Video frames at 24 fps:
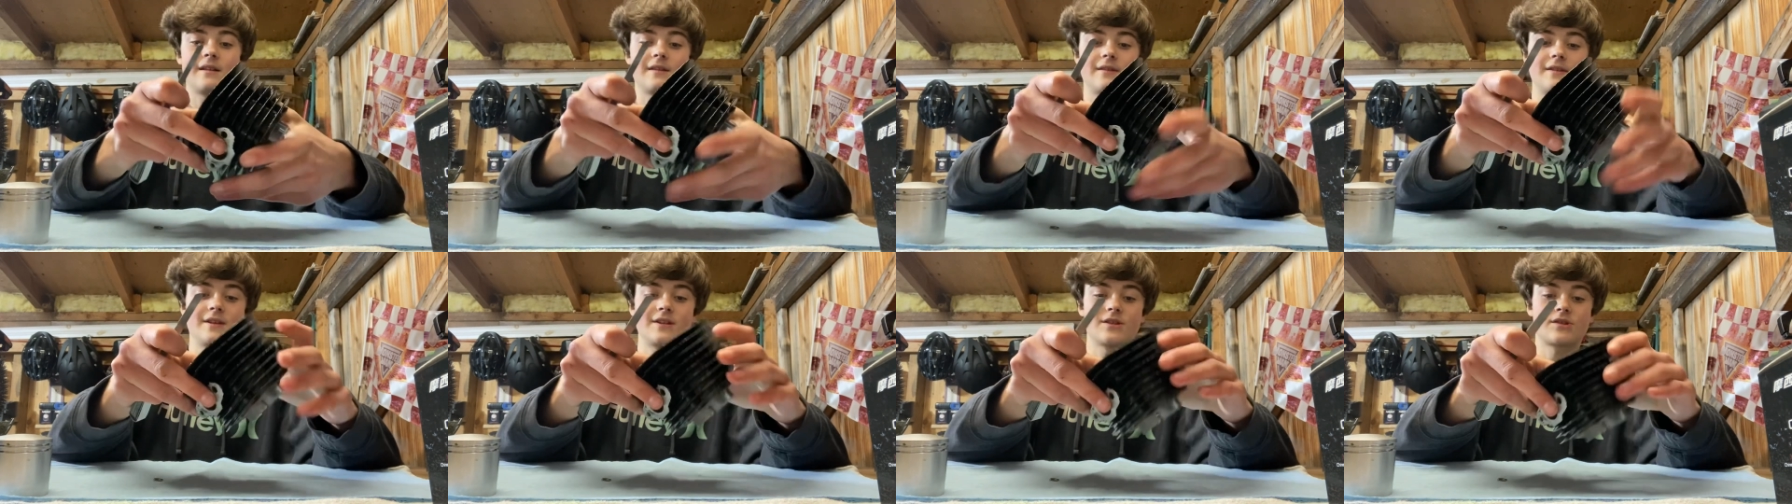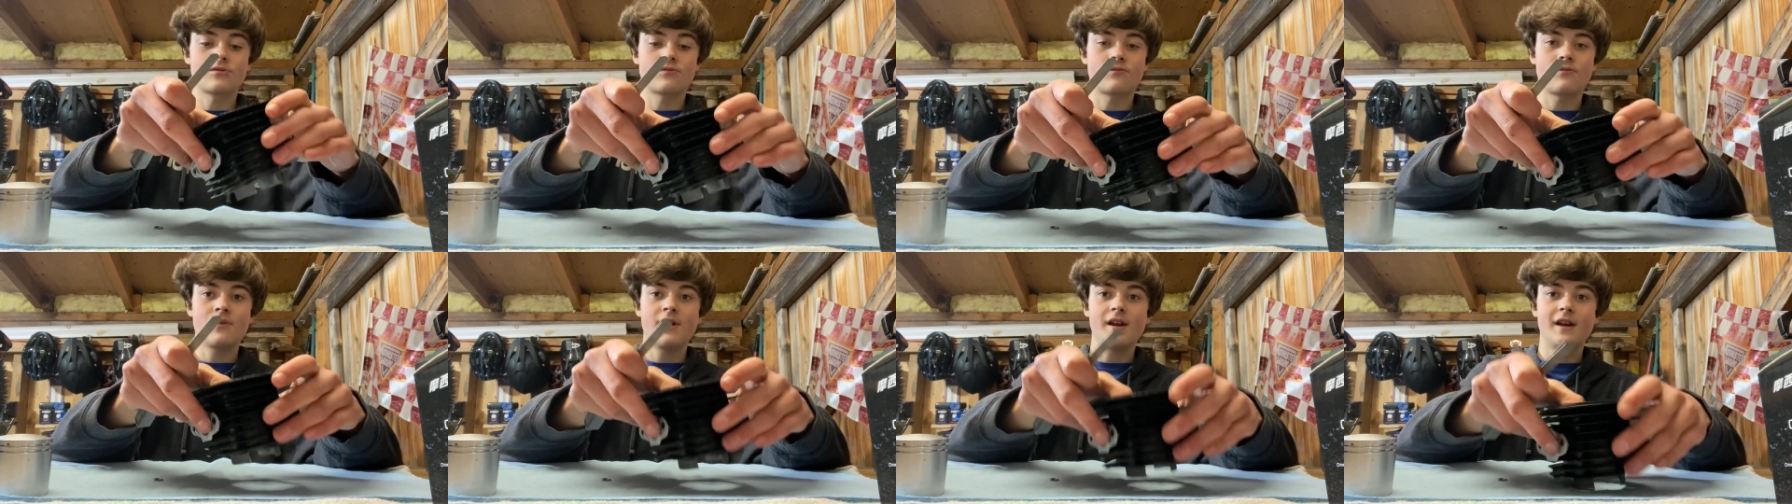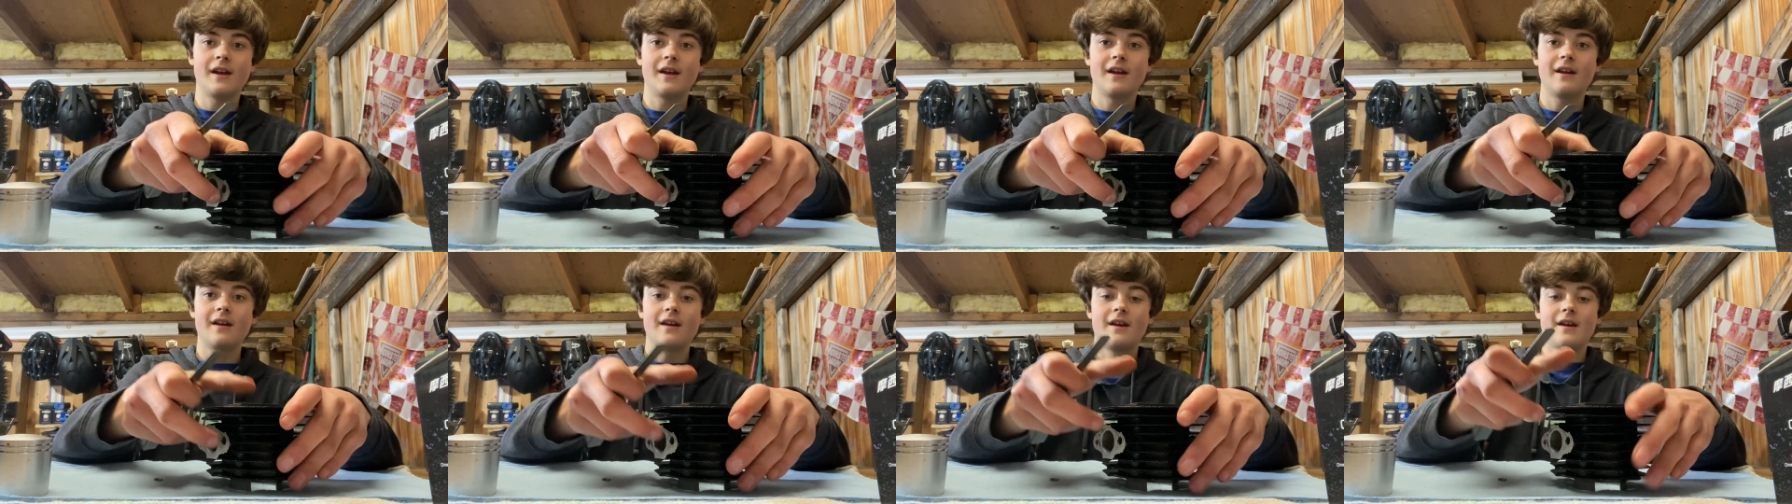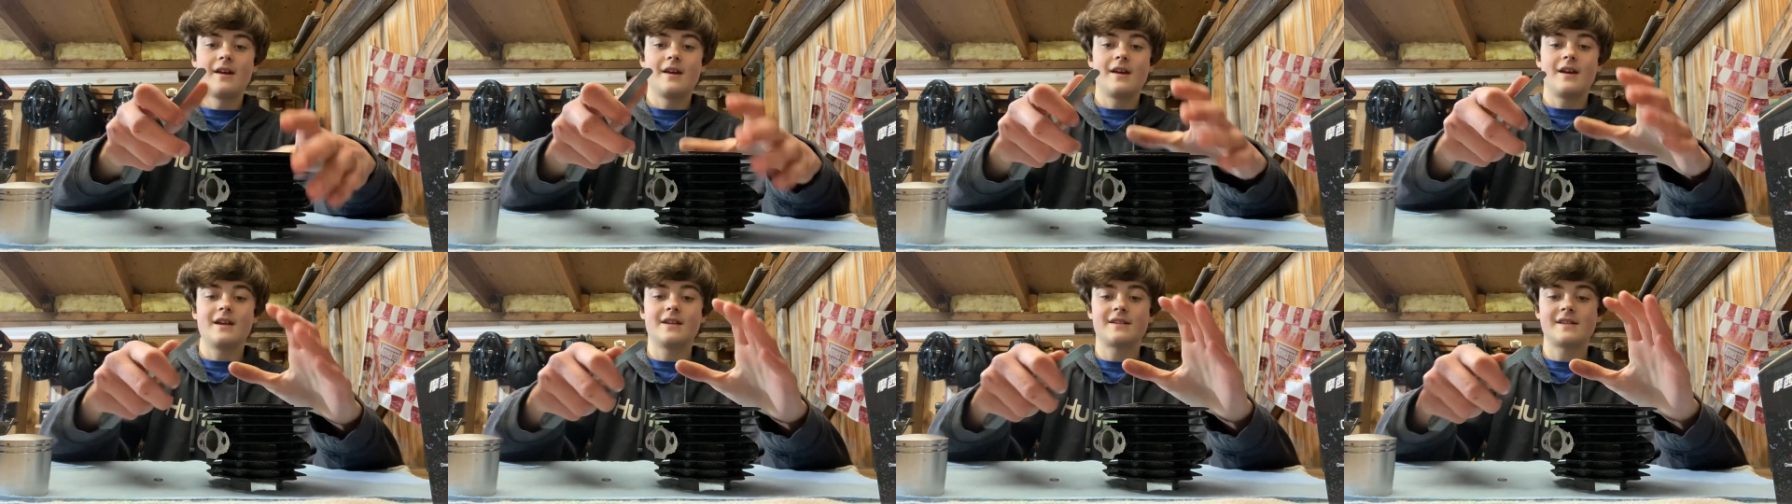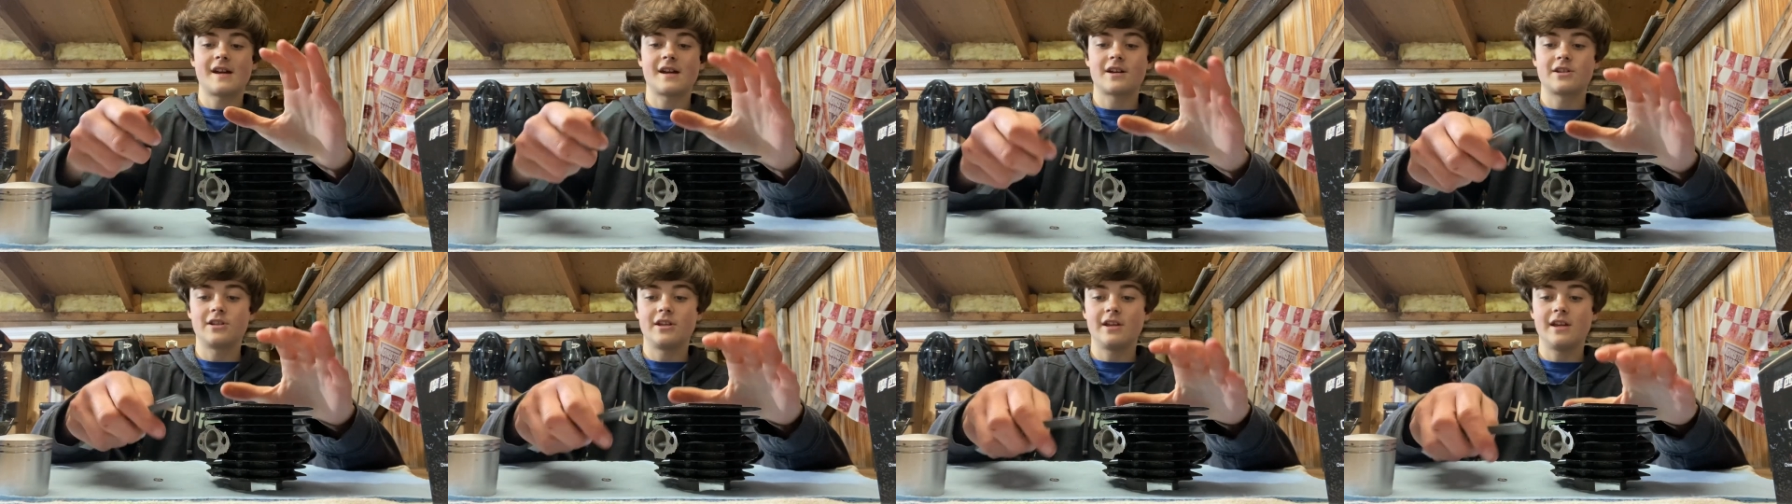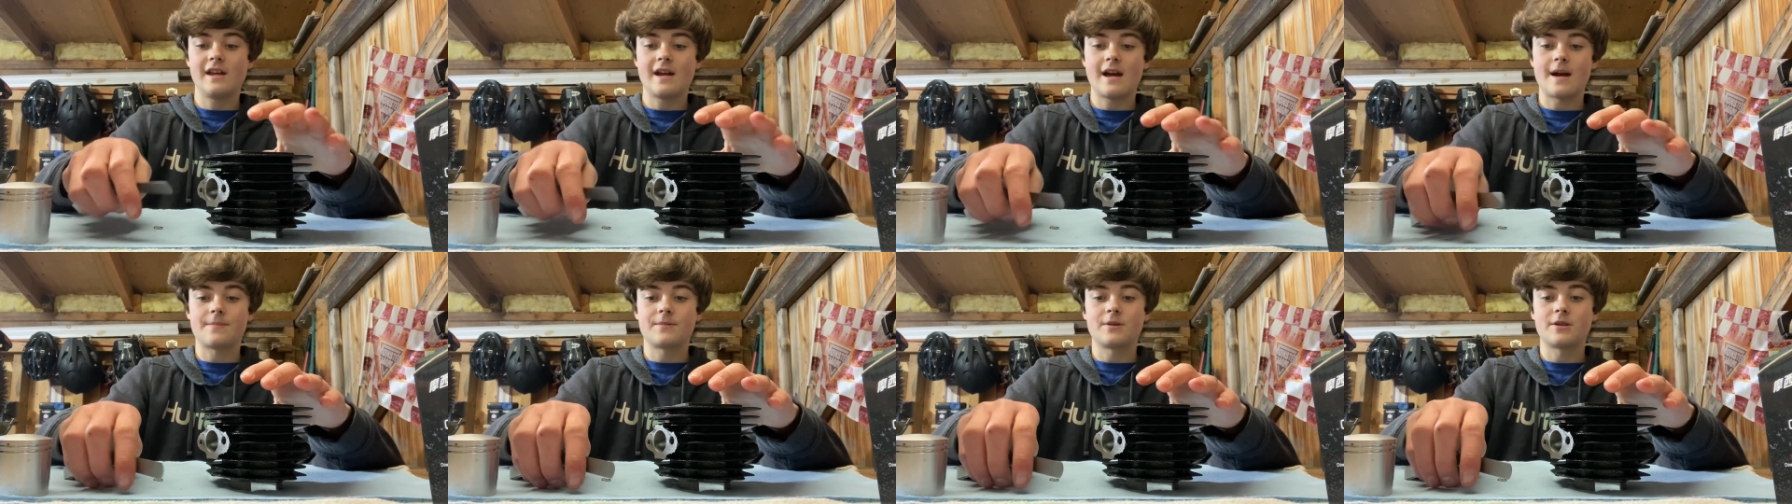this ring is actually
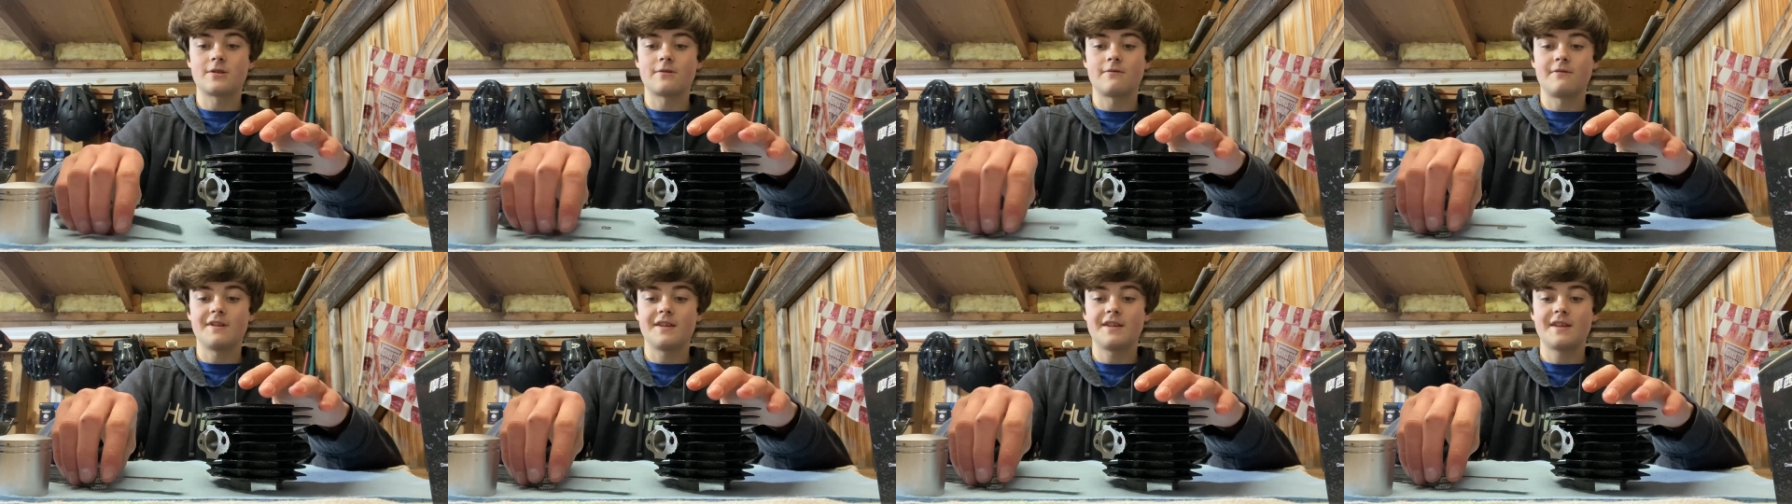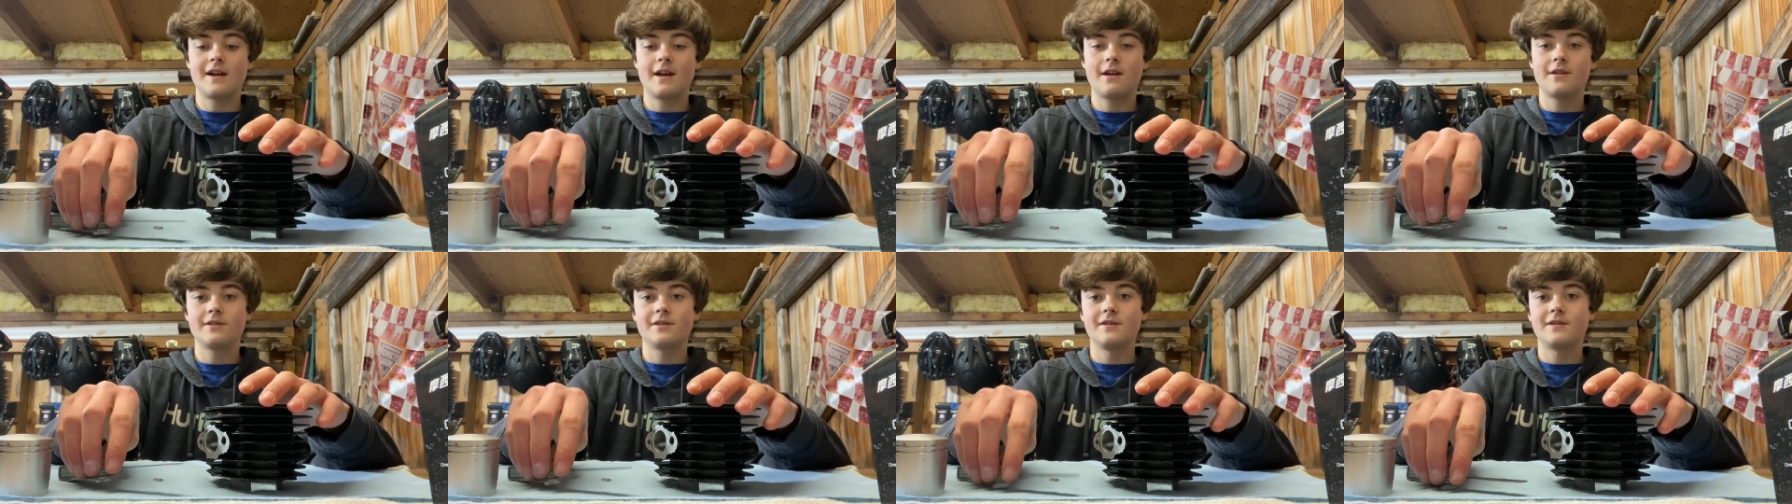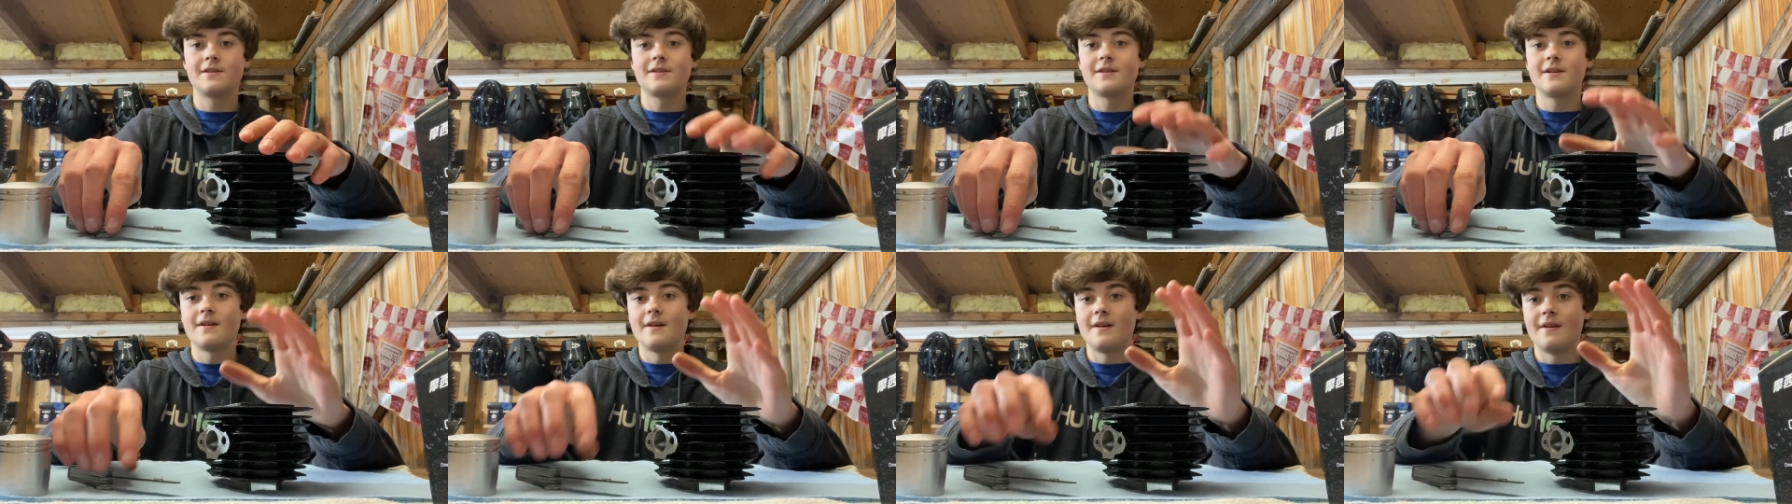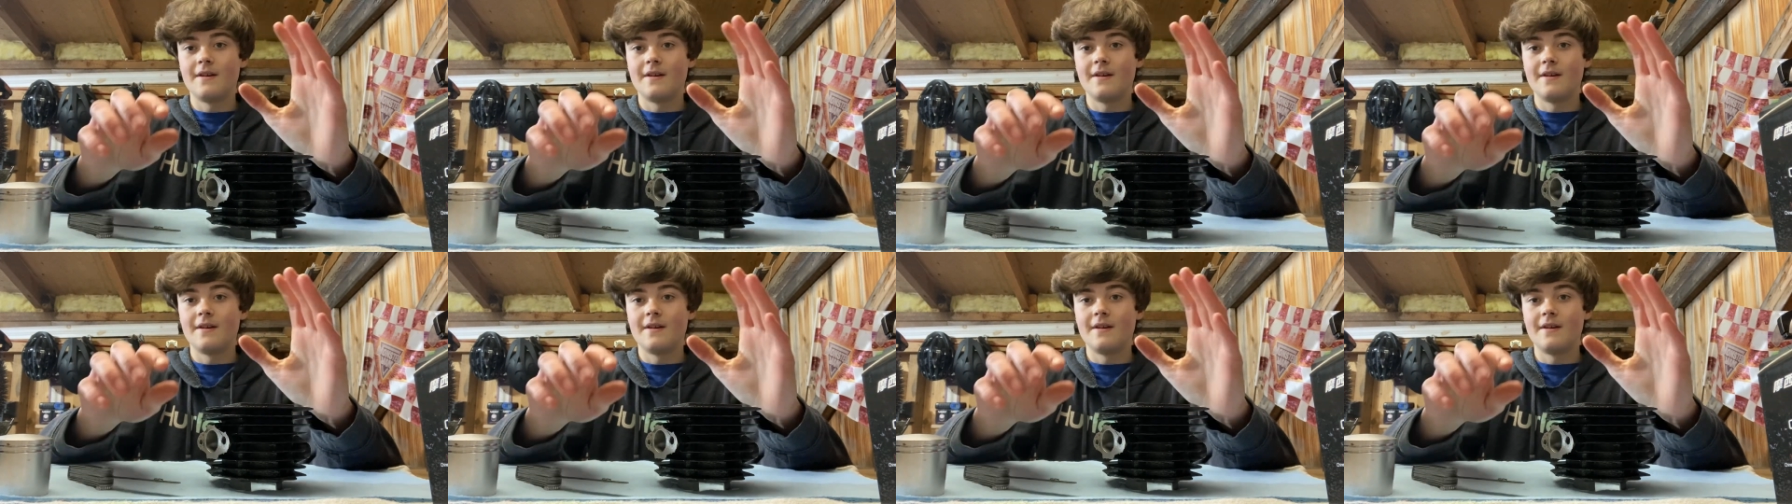gapped to 20 thousandths.